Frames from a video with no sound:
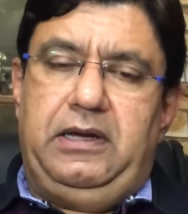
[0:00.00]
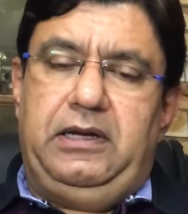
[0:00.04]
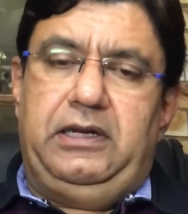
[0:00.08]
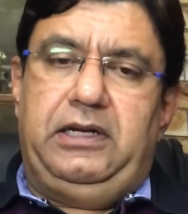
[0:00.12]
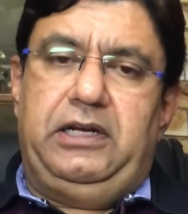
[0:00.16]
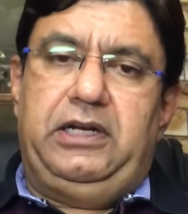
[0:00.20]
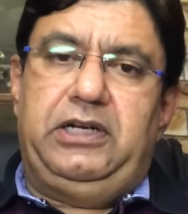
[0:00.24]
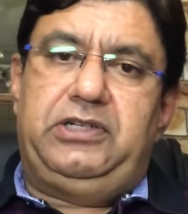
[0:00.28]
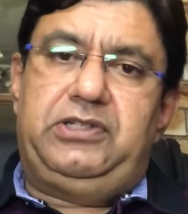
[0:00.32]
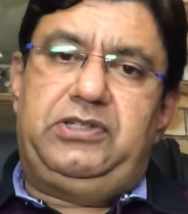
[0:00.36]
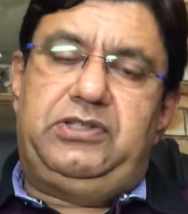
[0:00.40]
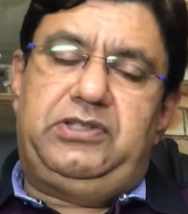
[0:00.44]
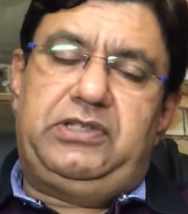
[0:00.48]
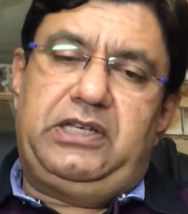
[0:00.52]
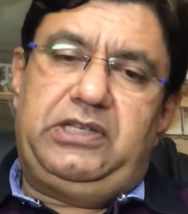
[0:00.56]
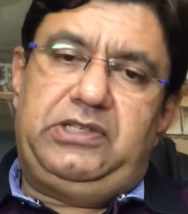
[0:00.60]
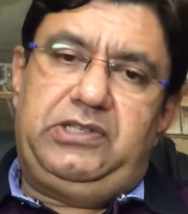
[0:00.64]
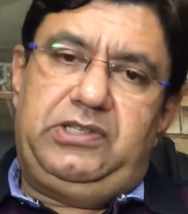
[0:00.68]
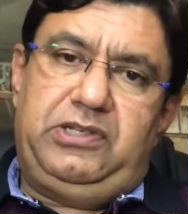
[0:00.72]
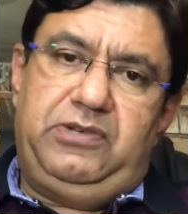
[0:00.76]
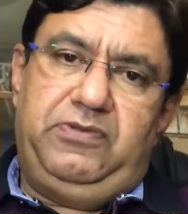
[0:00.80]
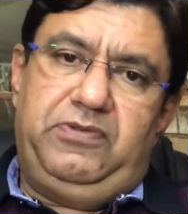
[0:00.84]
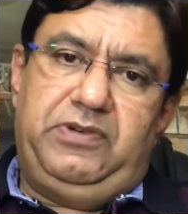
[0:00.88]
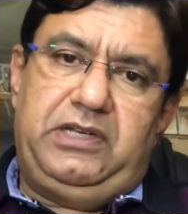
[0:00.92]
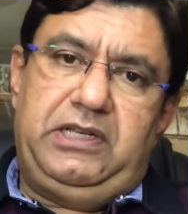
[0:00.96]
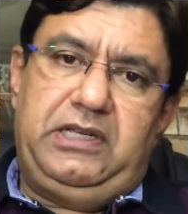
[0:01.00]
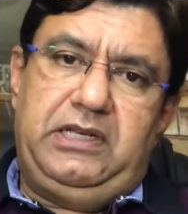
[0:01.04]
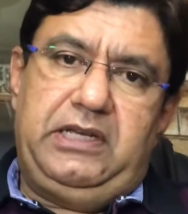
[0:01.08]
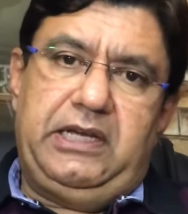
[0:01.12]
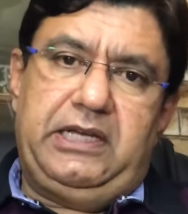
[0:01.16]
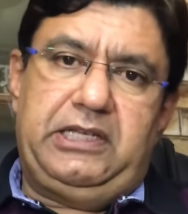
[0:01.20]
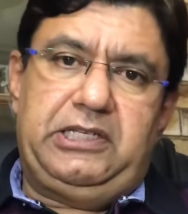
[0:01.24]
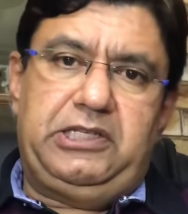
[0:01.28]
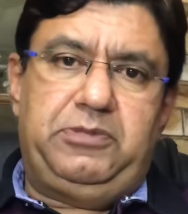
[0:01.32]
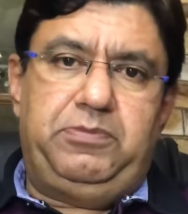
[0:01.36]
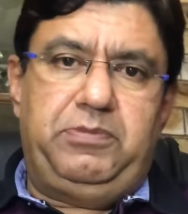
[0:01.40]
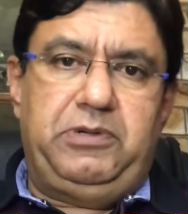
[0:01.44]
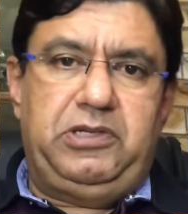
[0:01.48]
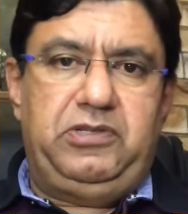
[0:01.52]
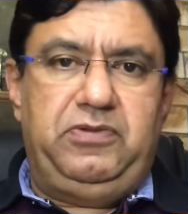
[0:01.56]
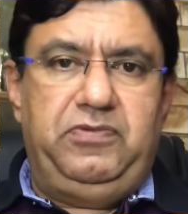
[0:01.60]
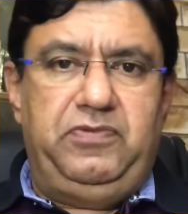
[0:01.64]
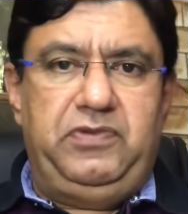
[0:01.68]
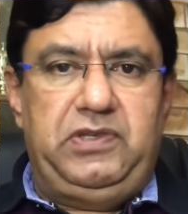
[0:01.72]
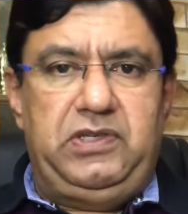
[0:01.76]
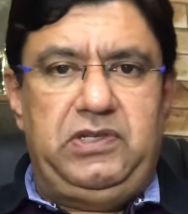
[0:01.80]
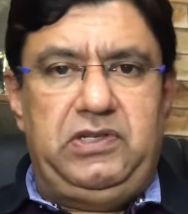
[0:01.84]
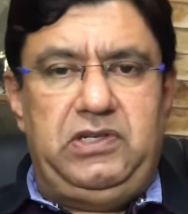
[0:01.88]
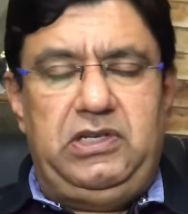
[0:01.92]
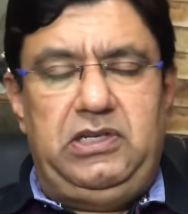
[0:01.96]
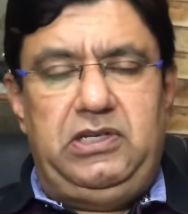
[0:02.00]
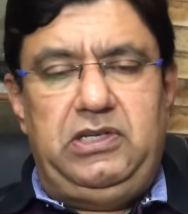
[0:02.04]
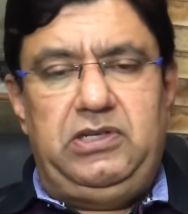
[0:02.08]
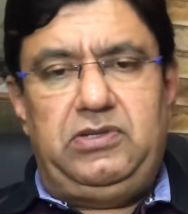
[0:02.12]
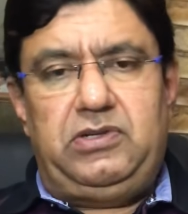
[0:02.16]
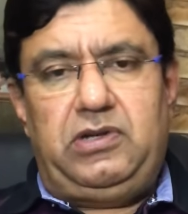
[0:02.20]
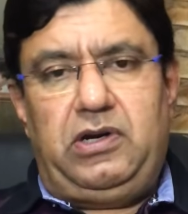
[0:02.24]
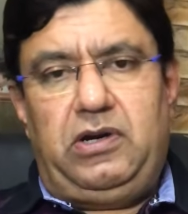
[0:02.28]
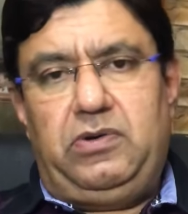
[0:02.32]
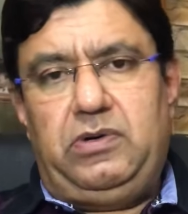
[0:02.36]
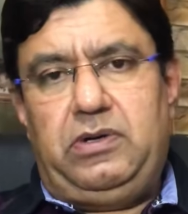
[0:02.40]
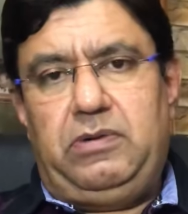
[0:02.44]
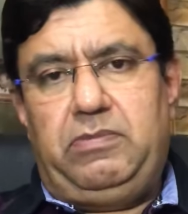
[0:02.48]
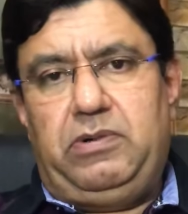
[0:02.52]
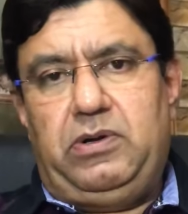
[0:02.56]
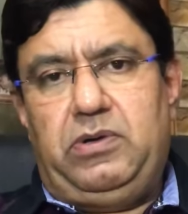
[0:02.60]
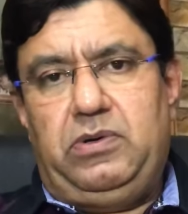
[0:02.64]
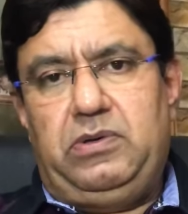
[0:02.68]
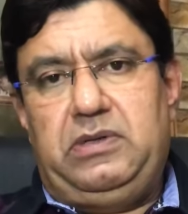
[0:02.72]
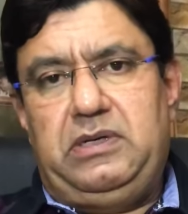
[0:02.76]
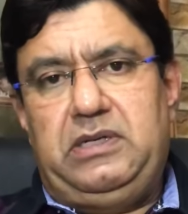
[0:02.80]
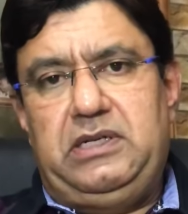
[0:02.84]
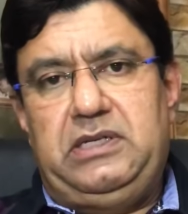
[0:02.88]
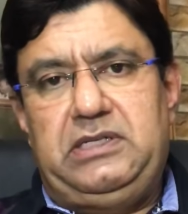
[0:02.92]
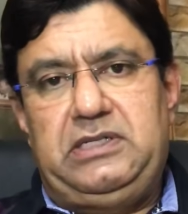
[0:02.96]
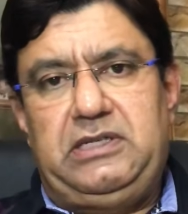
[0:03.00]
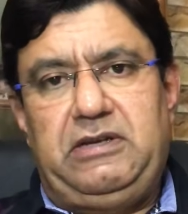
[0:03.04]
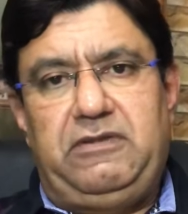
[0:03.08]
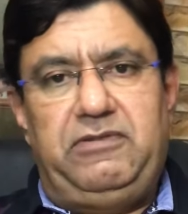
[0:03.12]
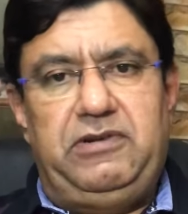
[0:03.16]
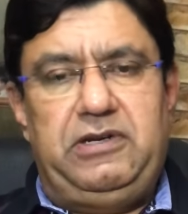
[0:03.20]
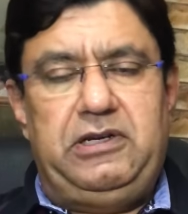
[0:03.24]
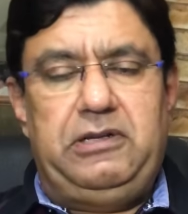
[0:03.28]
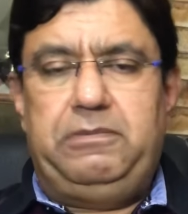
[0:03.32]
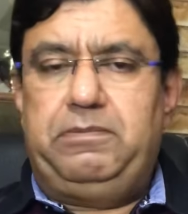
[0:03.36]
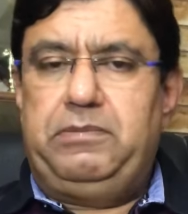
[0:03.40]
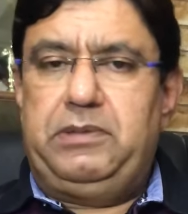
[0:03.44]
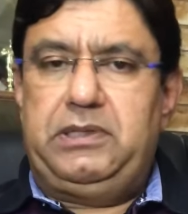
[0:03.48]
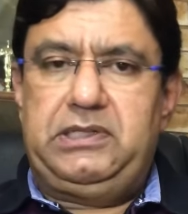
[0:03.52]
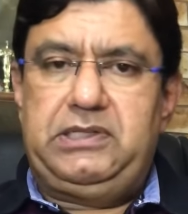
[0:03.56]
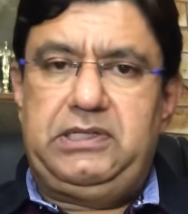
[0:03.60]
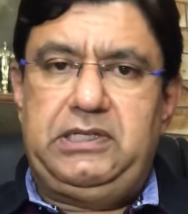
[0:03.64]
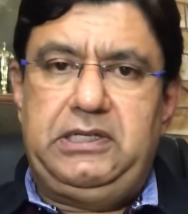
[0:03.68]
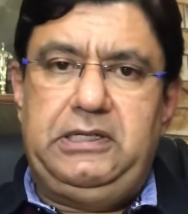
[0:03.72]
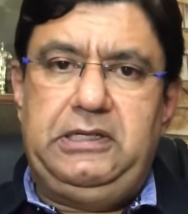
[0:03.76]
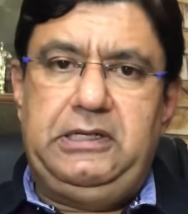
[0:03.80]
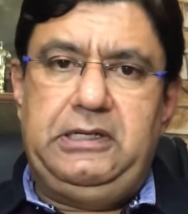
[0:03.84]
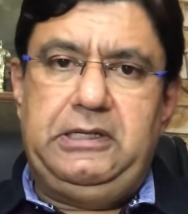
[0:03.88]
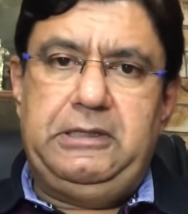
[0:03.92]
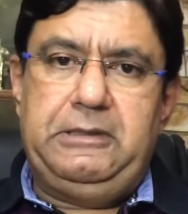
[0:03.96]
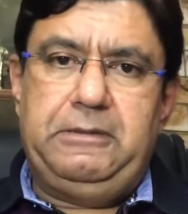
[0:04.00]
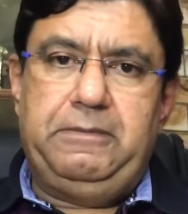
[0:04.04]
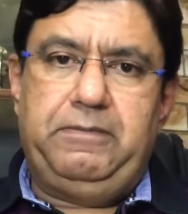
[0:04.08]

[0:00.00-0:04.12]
Its sensitivity and specificity is round about 70%,